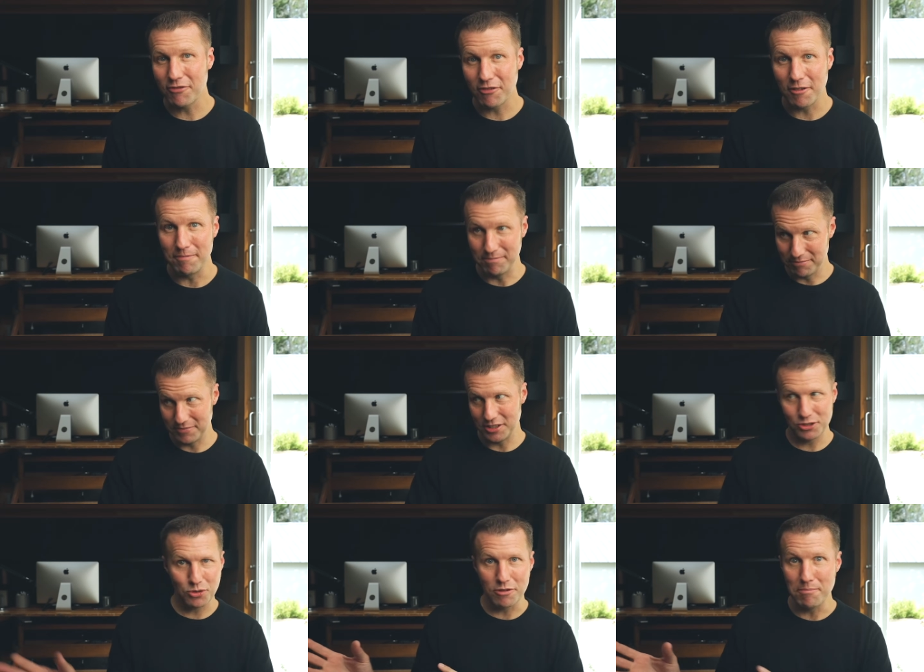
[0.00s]
from the
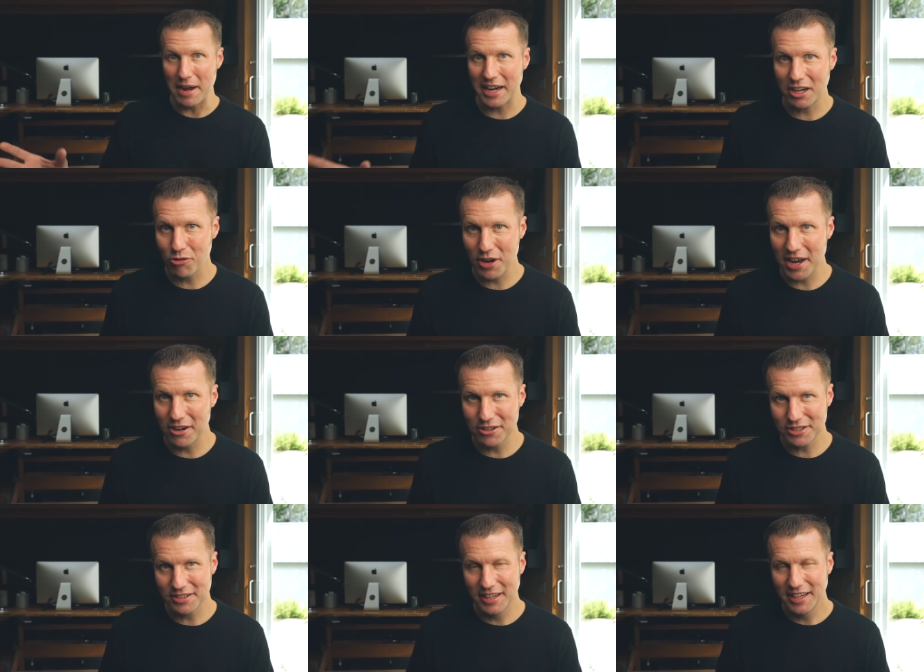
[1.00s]
sort of mega
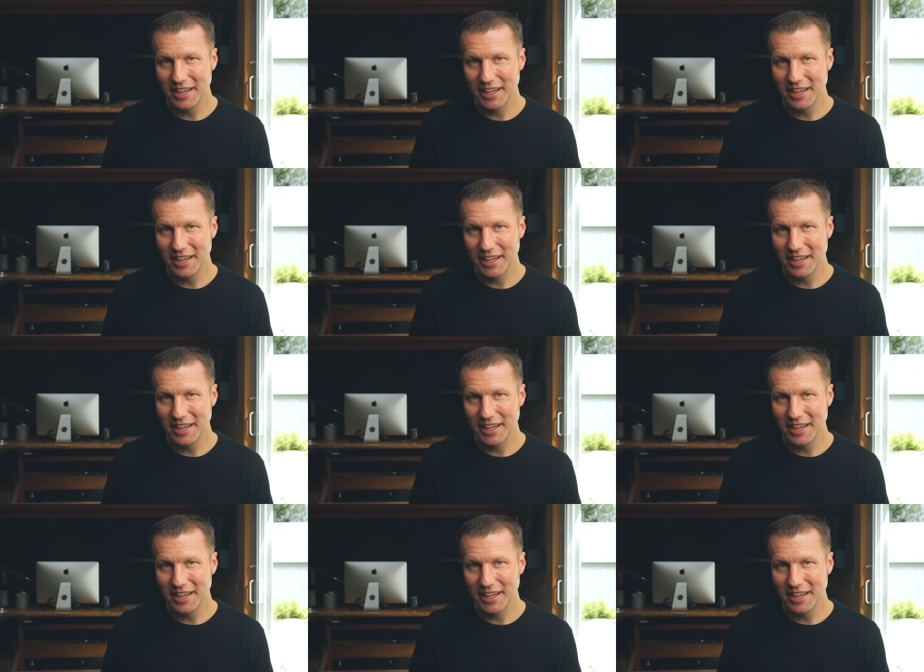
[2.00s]
creators.